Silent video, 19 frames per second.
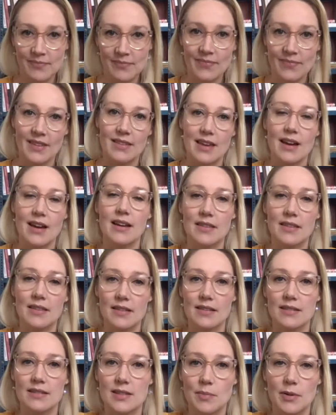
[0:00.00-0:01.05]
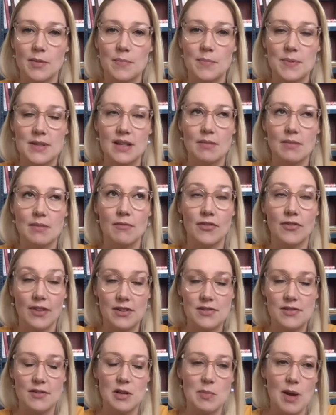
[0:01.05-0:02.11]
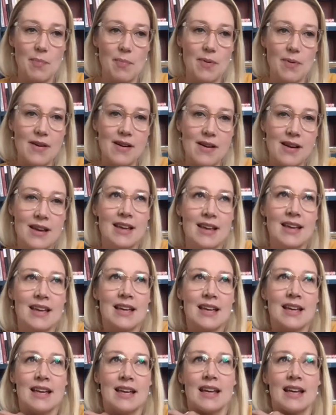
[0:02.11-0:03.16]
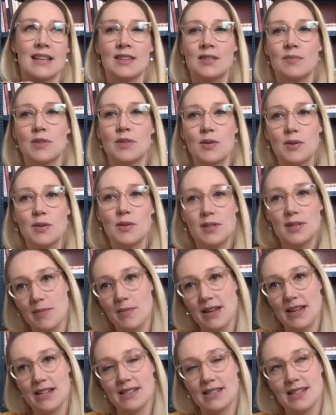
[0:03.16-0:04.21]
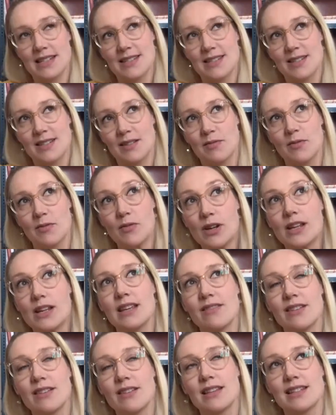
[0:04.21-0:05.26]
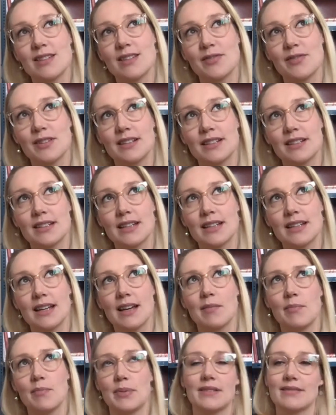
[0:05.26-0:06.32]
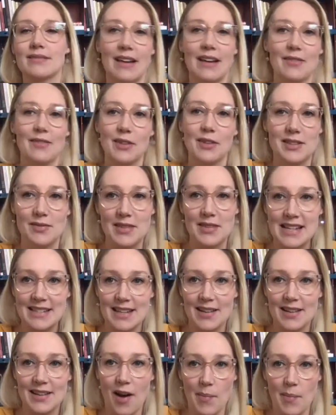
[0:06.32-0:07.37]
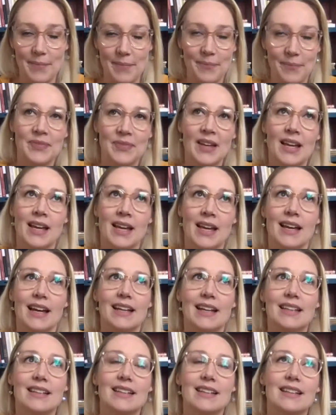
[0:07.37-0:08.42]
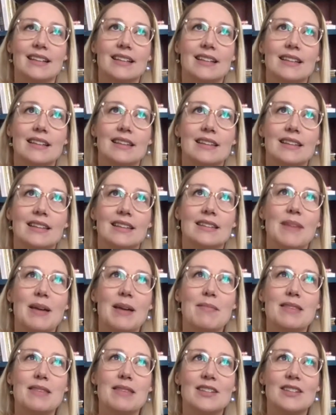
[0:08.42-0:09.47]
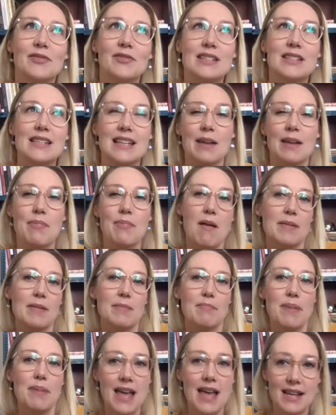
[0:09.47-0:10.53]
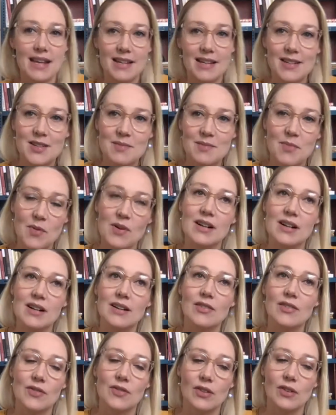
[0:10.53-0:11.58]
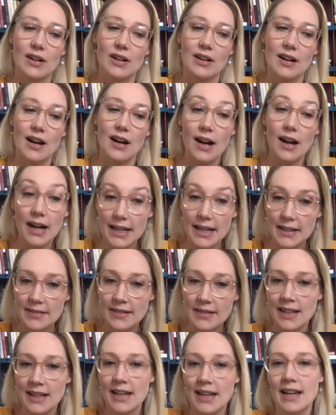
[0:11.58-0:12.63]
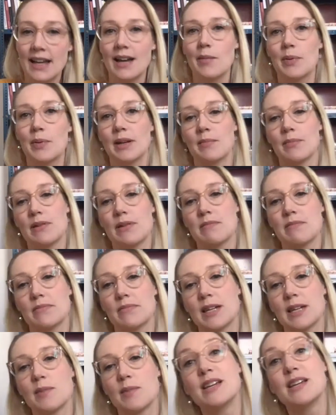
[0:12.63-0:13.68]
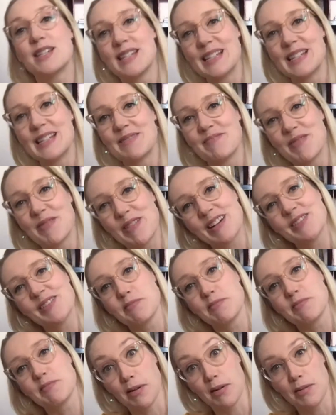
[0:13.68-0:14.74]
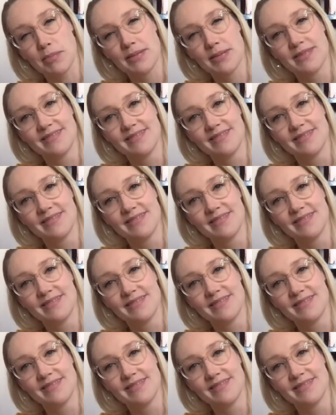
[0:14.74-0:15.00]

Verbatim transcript: the uh, it's a Pulp's um, Fedrigoni paper. And those two magazines are really, really different, uh, but have lots of things in common. And maybe the difference is I probably pitch more for Eye, but I'm probably commissioned more for Pulp.